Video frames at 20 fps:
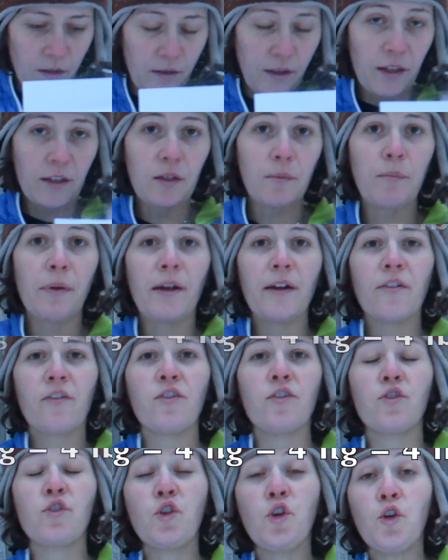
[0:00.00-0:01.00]
That compares
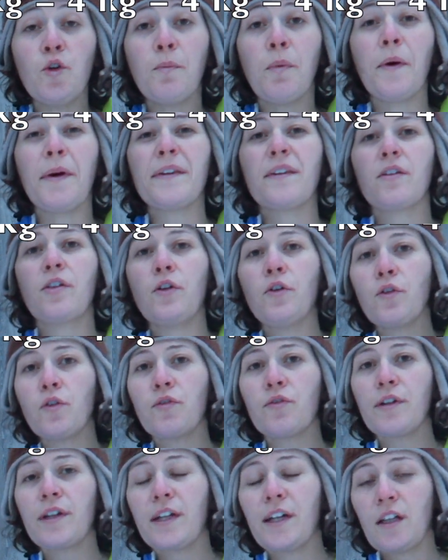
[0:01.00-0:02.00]
to
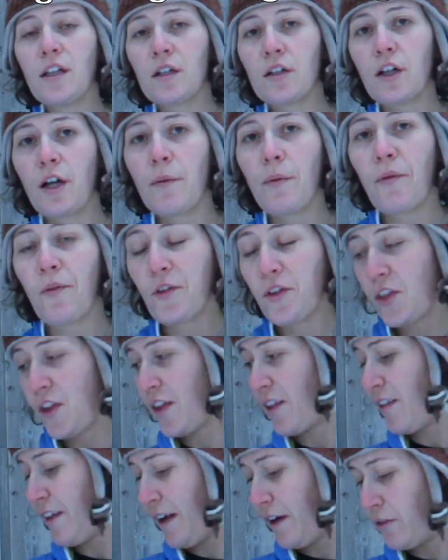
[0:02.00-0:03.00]
2.23 kilograms for
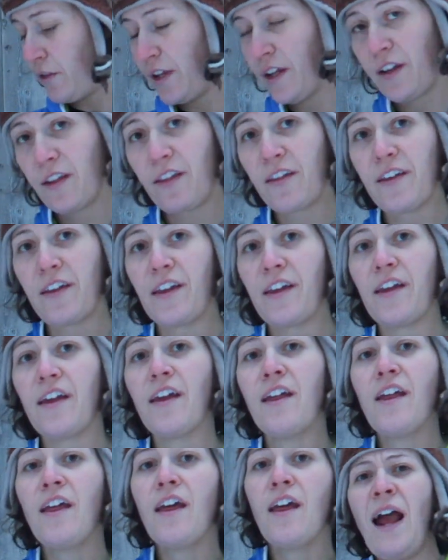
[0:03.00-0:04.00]
this downhill ski,
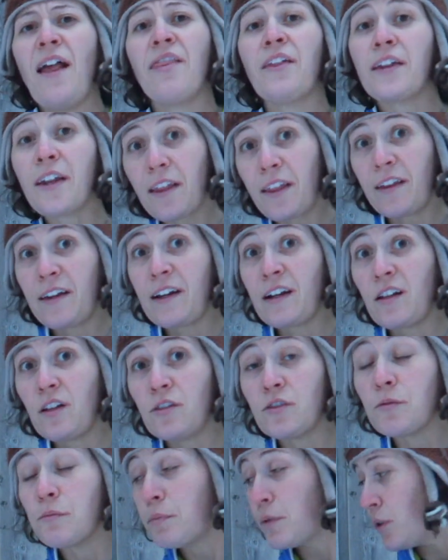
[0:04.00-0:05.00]
and that doesn't
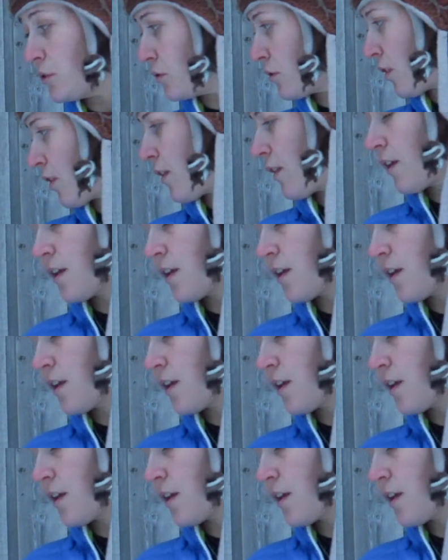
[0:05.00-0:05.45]
include the boots.